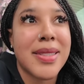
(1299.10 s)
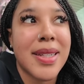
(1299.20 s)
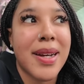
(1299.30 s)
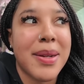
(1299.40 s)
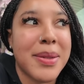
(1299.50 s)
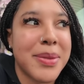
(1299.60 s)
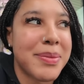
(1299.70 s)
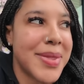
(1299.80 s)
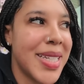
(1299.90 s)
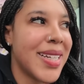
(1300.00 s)

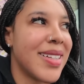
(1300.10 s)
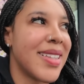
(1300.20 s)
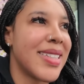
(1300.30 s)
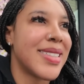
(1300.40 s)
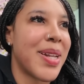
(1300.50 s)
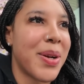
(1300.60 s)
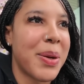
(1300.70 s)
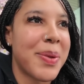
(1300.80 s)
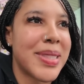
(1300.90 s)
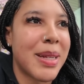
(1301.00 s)
So these
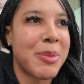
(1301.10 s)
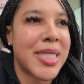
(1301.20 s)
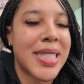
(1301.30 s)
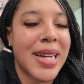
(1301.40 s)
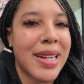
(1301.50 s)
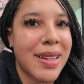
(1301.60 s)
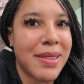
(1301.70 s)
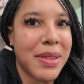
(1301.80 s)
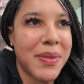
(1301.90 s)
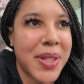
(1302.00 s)
longer ones, I'm just like, I
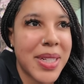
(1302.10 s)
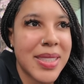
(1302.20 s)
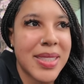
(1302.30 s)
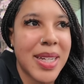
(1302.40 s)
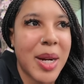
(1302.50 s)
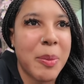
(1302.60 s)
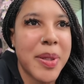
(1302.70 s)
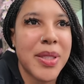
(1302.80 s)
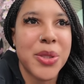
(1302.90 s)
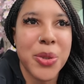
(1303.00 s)
don't know if they're necessary.
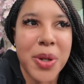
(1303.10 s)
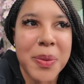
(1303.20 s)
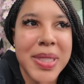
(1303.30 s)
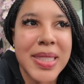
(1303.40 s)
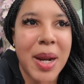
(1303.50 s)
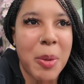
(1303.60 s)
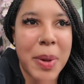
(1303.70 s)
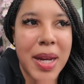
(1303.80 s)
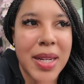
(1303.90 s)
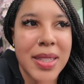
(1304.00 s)
But the shorter ones, I
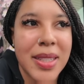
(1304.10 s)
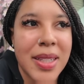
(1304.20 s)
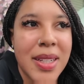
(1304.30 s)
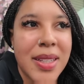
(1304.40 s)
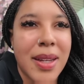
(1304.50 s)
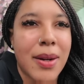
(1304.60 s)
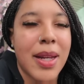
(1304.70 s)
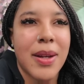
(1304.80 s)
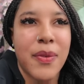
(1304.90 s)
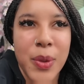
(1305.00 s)
don't mind. That are
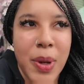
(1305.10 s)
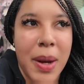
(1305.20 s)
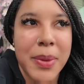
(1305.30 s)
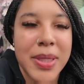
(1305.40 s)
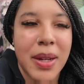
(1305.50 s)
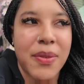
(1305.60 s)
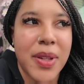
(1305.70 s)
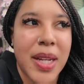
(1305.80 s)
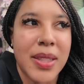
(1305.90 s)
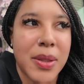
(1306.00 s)
like a few hours, I
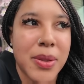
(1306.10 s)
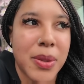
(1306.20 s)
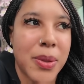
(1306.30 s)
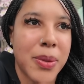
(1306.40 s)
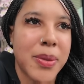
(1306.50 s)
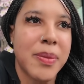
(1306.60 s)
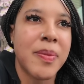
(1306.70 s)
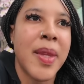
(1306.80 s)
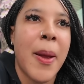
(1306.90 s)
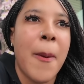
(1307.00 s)
feel like those are cool.
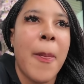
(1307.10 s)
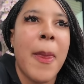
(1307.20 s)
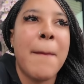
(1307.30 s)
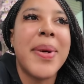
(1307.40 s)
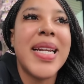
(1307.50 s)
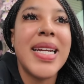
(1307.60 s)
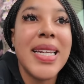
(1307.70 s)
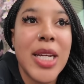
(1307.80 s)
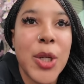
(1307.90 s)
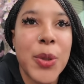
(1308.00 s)
But
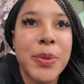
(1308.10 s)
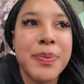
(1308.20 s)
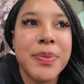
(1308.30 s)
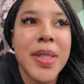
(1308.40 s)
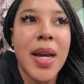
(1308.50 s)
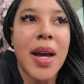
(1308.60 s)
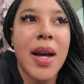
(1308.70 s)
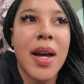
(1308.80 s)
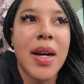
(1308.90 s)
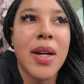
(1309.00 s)
anywho,
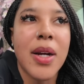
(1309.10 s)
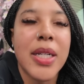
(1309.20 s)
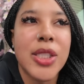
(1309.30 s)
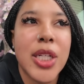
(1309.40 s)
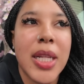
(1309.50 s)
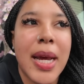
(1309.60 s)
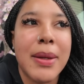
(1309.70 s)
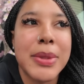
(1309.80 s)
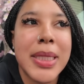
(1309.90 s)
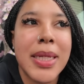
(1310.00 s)
I'm going to chill
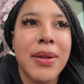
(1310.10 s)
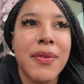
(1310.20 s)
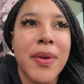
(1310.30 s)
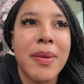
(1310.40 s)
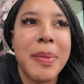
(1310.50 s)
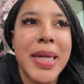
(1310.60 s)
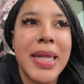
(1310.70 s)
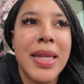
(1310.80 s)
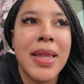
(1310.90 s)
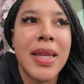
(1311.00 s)
out here for a
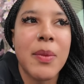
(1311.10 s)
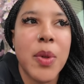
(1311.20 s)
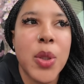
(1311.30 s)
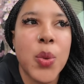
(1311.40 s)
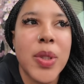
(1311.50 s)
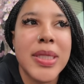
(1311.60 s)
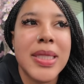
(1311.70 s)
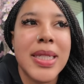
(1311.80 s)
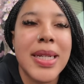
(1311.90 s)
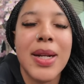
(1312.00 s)
bit. And then we're going
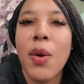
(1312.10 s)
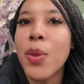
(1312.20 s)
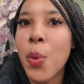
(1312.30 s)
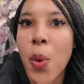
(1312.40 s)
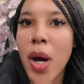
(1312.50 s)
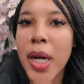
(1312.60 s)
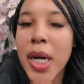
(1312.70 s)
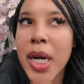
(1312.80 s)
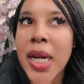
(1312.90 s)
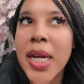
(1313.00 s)
to get on the
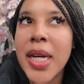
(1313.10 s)
water.